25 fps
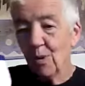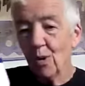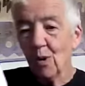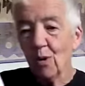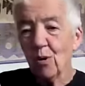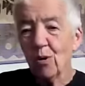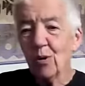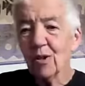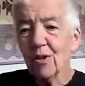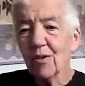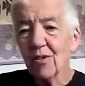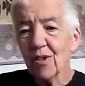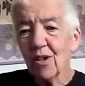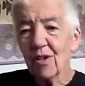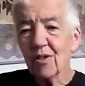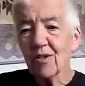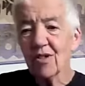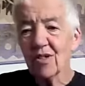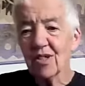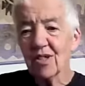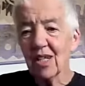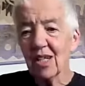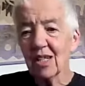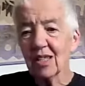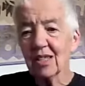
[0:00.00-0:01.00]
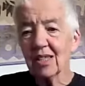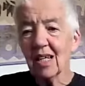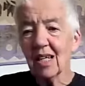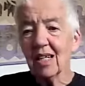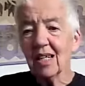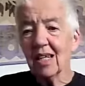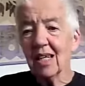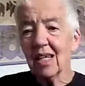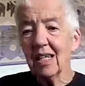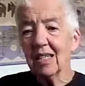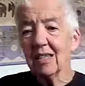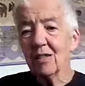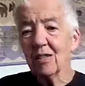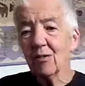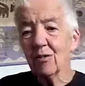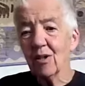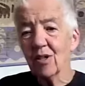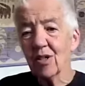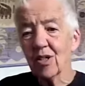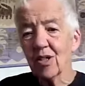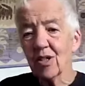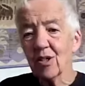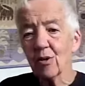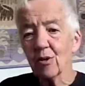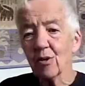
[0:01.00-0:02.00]
put all of those things into our
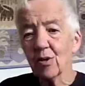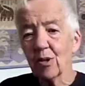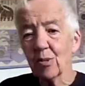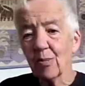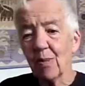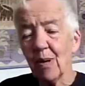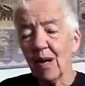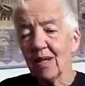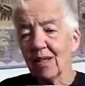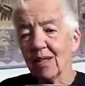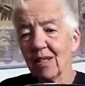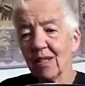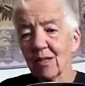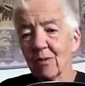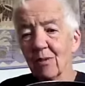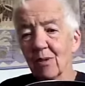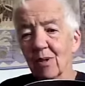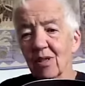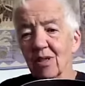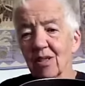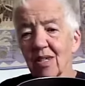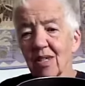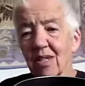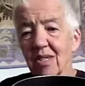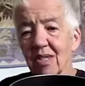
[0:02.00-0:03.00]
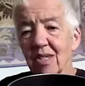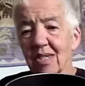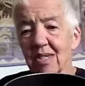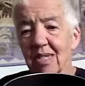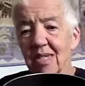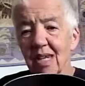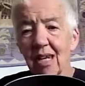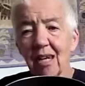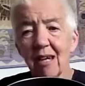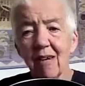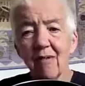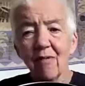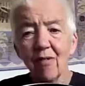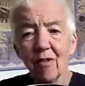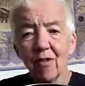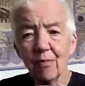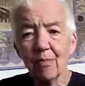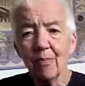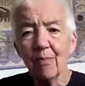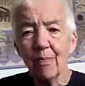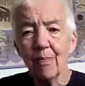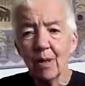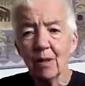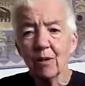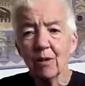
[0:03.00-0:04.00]
saucepan because we're going to save on
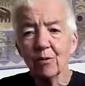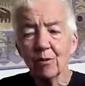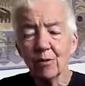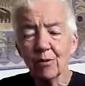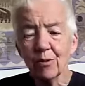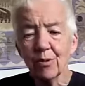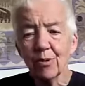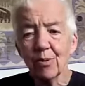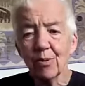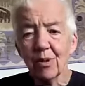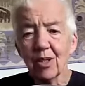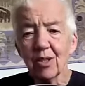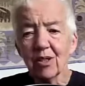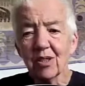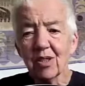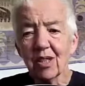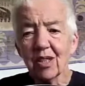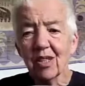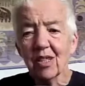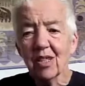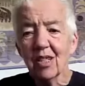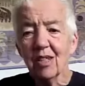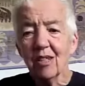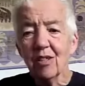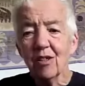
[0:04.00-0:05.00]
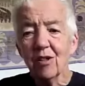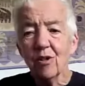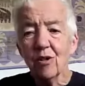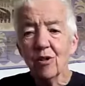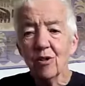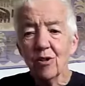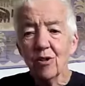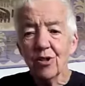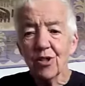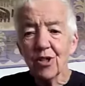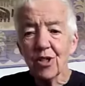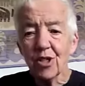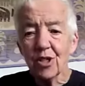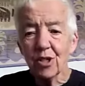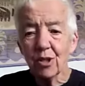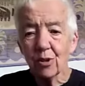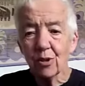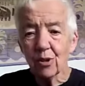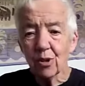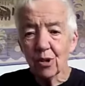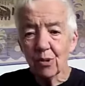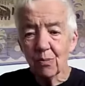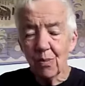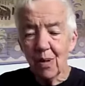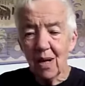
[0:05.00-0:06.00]
bowls. We're going to use the
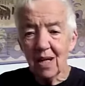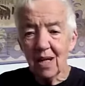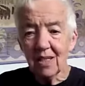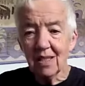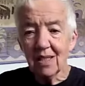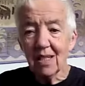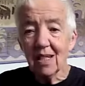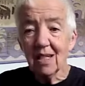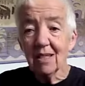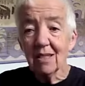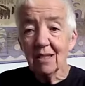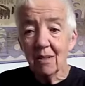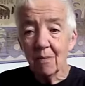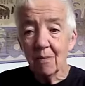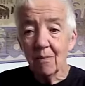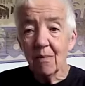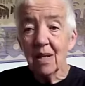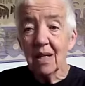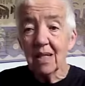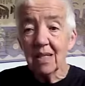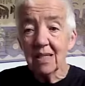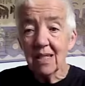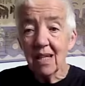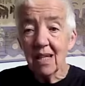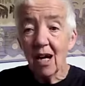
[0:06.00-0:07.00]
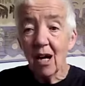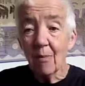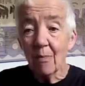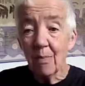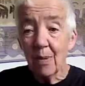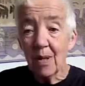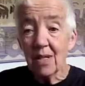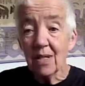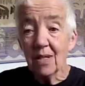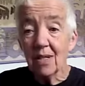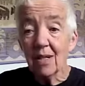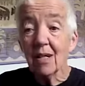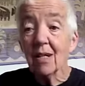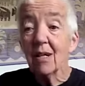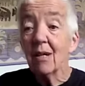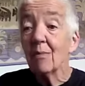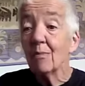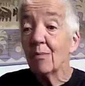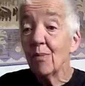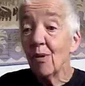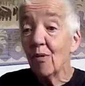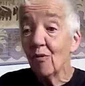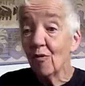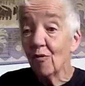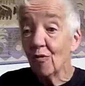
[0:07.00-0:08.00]
saucepan to mix it up in
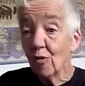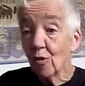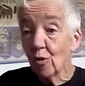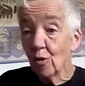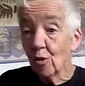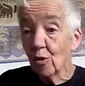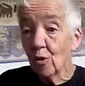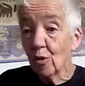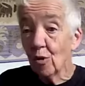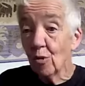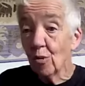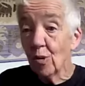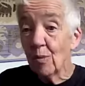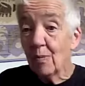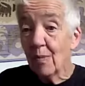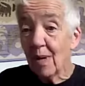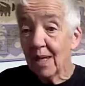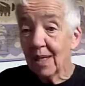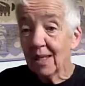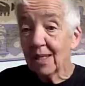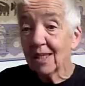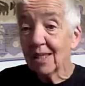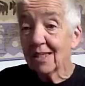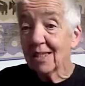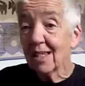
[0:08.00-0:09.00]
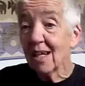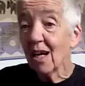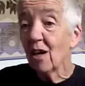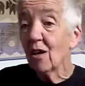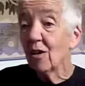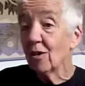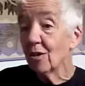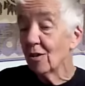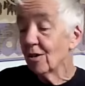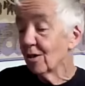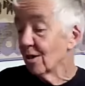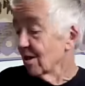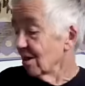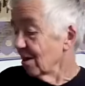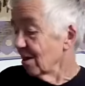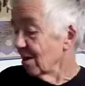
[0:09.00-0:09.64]
before we make it hot.